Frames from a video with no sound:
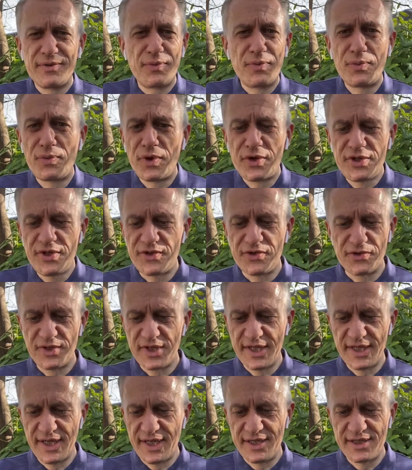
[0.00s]
What are you doing
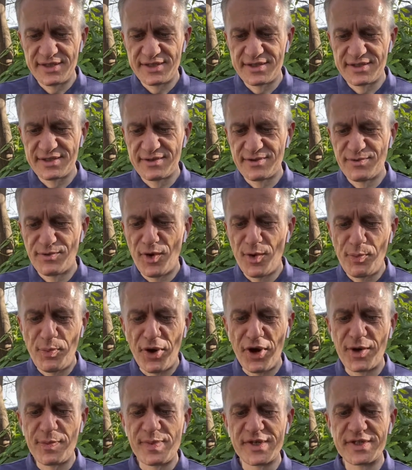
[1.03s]
in this? What
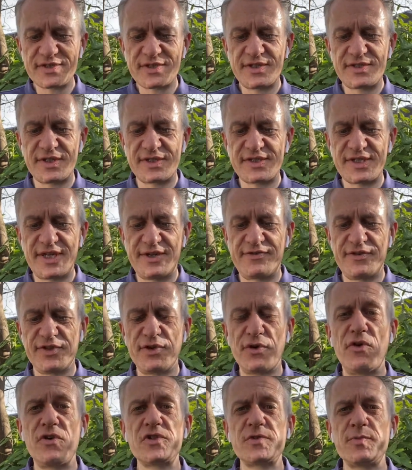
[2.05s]
purpose does it serve the
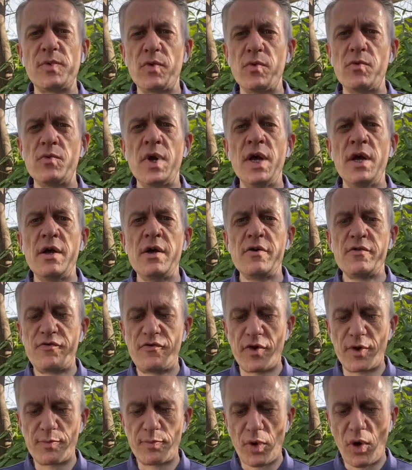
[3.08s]
gospel for
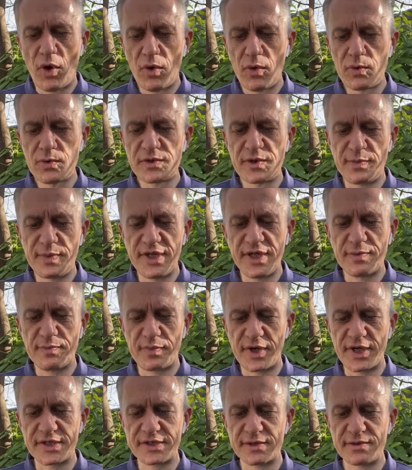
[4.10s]
Paul to be in
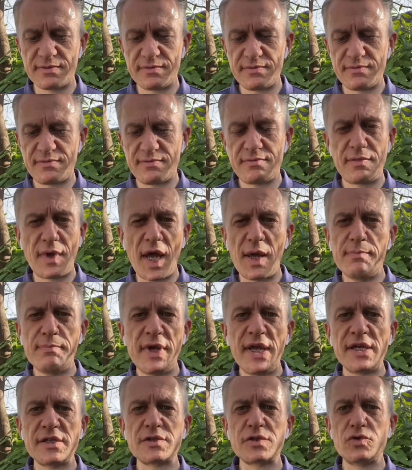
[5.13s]
prison? It
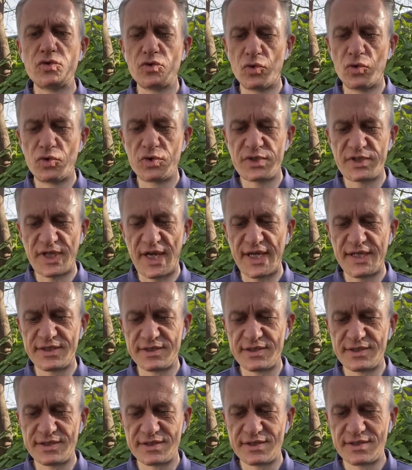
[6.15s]
makes no
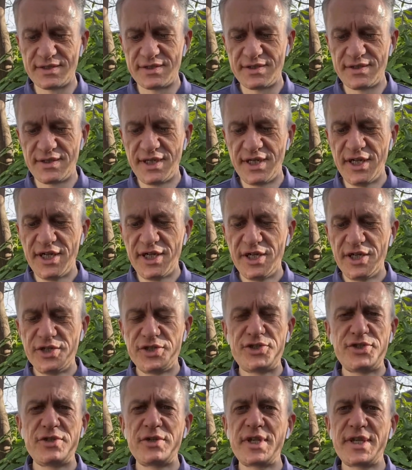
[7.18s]
sense.
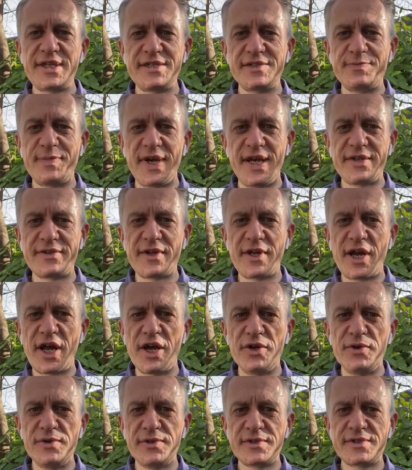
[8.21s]
Surely he's better
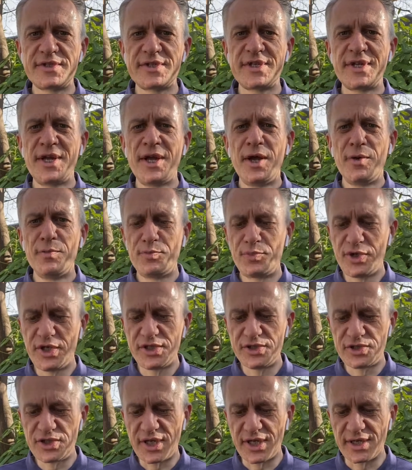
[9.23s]
out
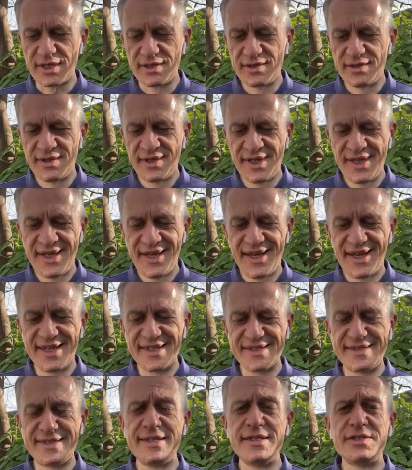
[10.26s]
preaching and
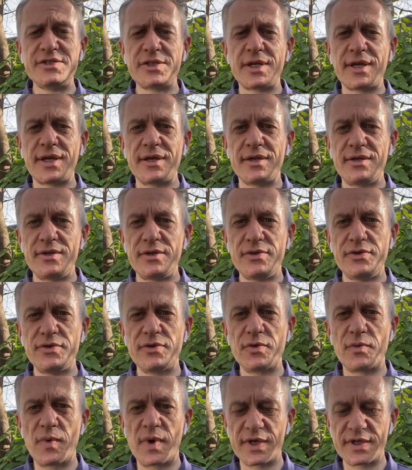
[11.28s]
teaching your
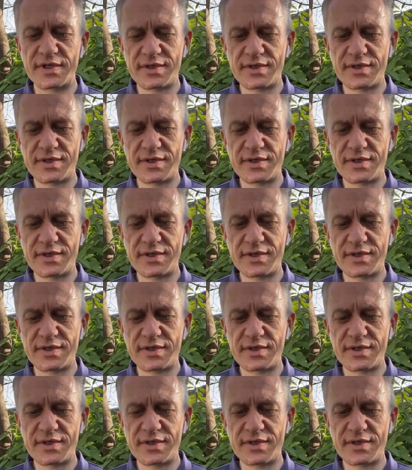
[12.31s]
word.